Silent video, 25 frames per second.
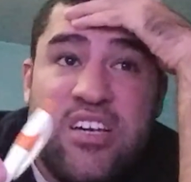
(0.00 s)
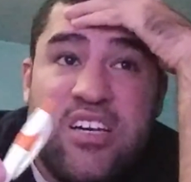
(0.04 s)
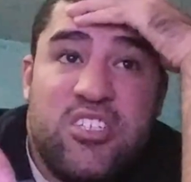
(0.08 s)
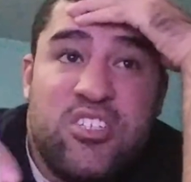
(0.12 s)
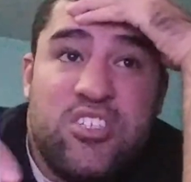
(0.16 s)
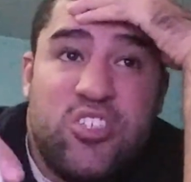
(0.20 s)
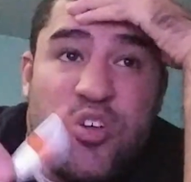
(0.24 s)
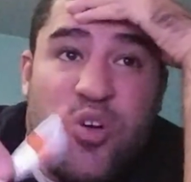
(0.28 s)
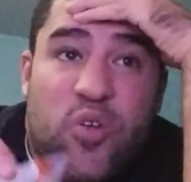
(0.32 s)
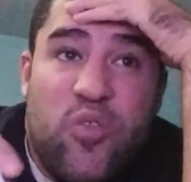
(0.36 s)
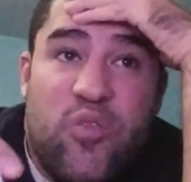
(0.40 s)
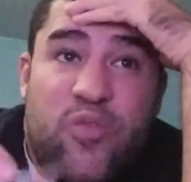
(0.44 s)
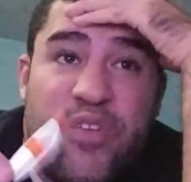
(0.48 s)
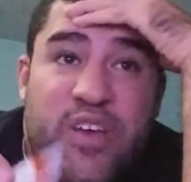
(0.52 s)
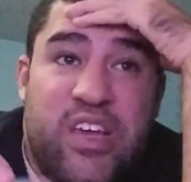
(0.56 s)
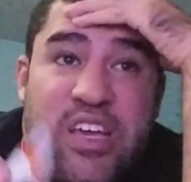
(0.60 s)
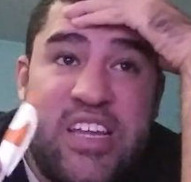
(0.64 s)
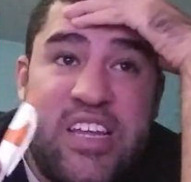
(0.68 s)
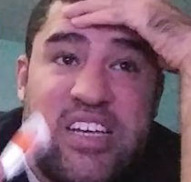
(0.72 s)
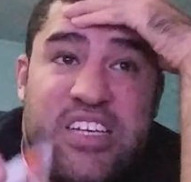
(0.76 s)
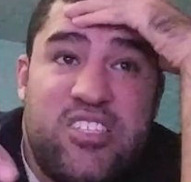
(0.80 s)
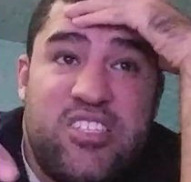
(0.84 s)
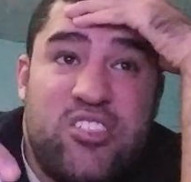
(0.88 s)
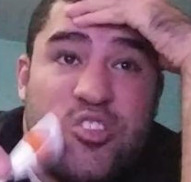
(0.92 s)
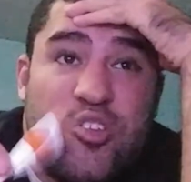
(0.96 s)
So
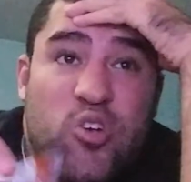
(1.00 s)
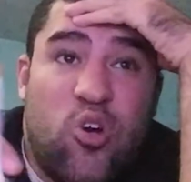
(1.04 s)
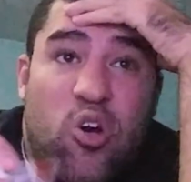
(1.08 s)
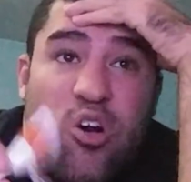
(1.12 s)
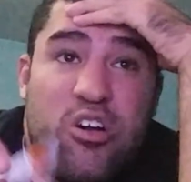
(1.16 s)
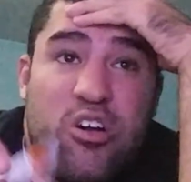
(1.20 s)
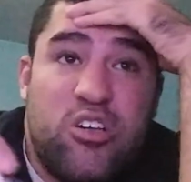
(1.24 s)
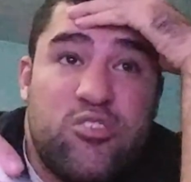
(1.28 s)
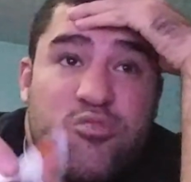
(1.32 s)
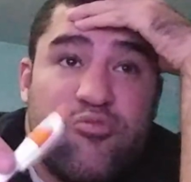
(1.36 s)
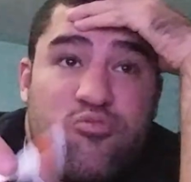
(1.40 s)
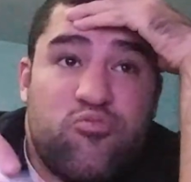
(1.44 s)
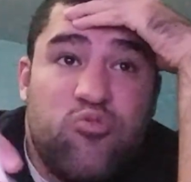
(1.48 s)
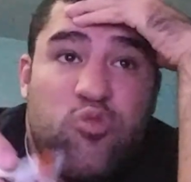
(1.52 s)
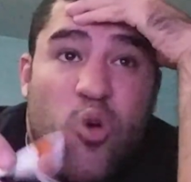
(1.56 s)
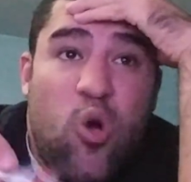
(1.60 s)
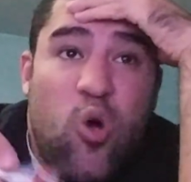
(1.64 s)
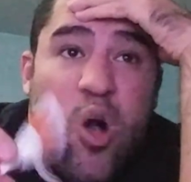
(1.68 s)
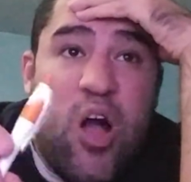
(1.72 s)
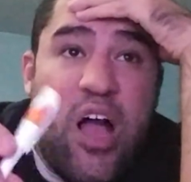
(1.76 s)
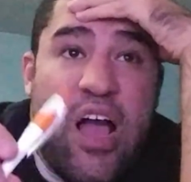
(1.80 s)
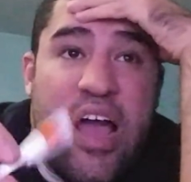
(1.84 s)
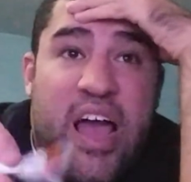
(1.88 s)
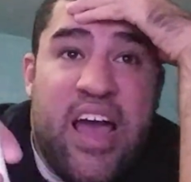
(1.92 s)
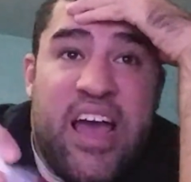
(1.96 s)
feeding dogs
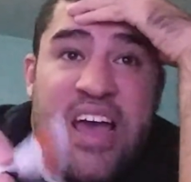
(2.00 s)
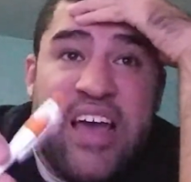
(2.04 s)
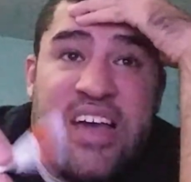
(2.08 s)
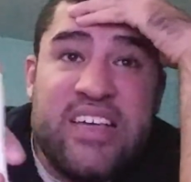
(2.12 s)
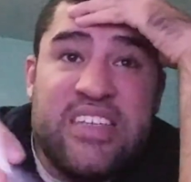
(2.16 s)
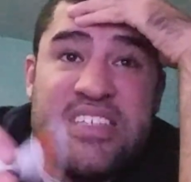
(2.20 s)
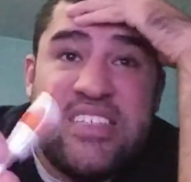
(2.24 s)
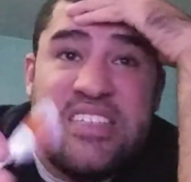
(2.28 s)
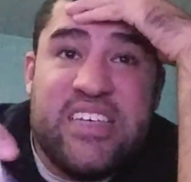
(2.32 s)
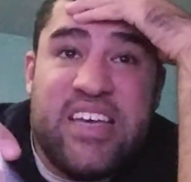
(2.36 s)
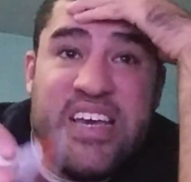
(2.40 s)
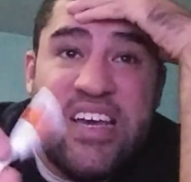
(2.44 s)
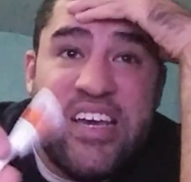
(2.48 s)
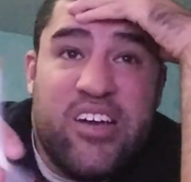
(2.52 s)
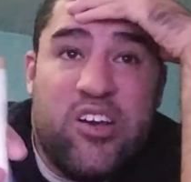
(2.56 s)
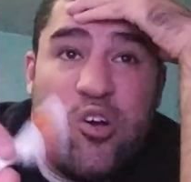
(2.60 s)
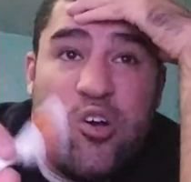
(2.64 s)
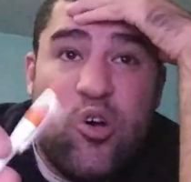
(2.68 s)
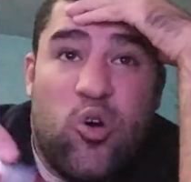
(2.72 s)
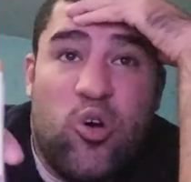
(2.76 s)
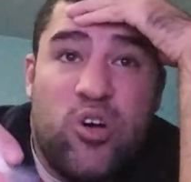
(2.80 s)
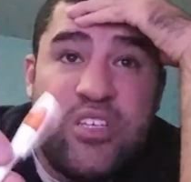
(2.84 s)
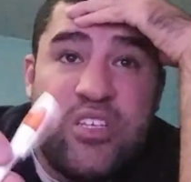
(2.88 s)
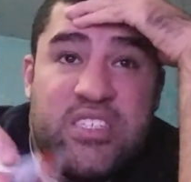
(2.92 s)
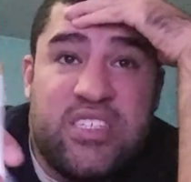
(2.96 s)
raw eggs can
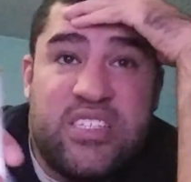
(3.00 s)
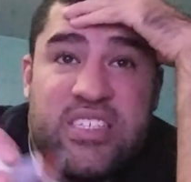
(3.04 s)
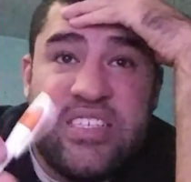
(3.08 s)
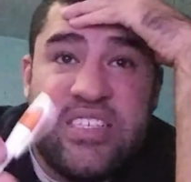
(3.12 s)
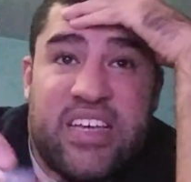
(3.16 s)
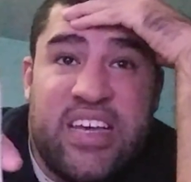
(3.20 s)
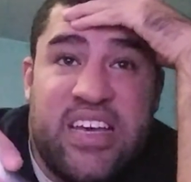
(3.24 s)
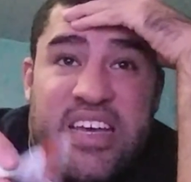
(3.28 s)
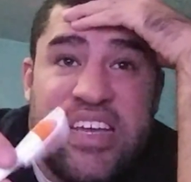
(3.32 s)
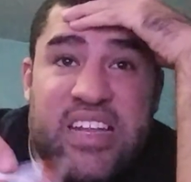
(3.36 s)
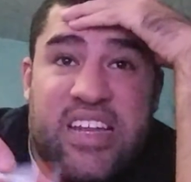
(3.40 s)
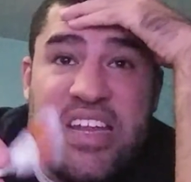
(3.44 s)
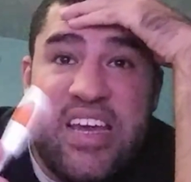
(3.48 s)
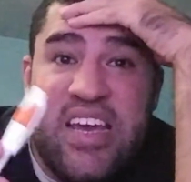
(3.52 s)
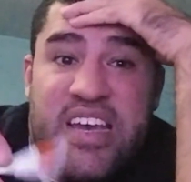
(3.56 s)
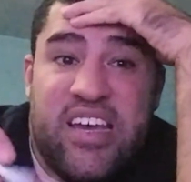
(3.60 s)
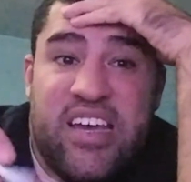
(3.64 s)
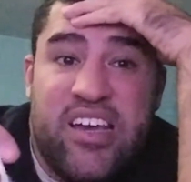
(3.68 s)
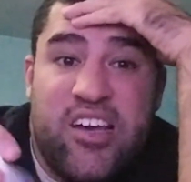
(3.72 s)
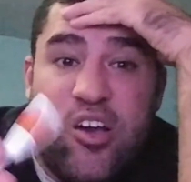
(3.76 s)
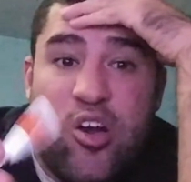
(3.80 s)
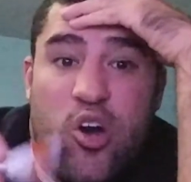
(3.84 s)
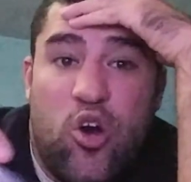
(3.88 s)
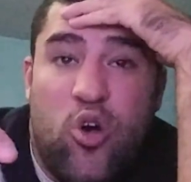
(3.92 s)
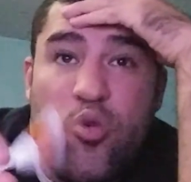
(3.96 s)
cause skin
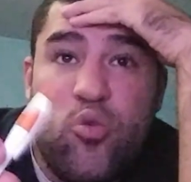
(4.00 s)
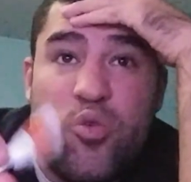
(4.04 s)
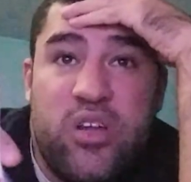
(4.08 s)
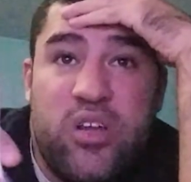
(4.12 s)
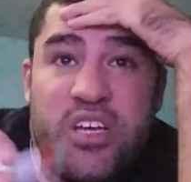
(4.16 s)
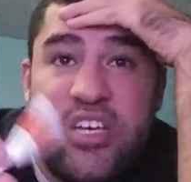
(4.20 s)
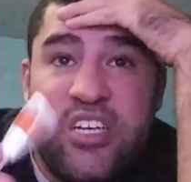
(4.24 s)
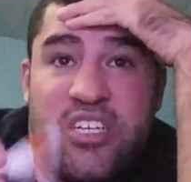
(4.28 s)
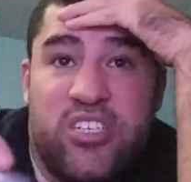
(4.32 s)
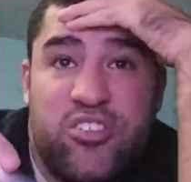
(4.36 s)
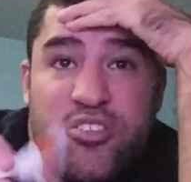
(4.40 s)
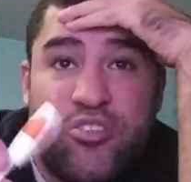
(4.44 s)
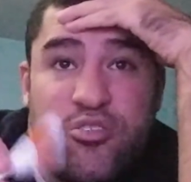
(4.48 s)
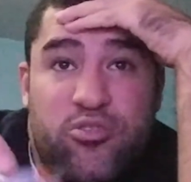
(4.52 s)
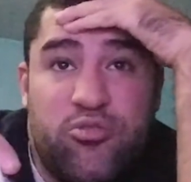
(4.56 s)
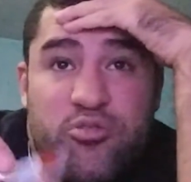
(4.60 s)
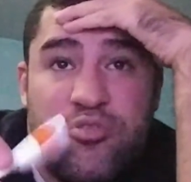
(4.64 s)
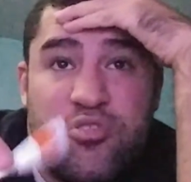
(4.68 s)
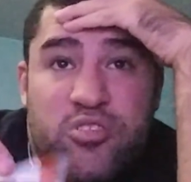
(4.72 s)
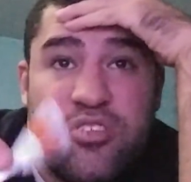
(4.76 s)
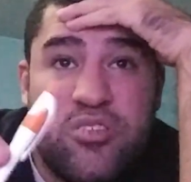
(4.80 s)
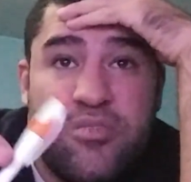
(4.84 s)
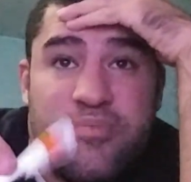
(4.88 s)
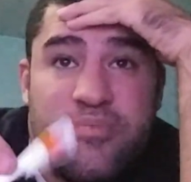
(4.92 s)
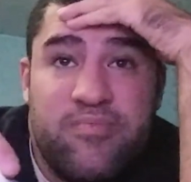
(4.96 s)
and coat
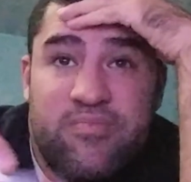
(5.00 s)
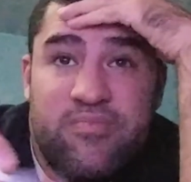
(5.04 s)
issues.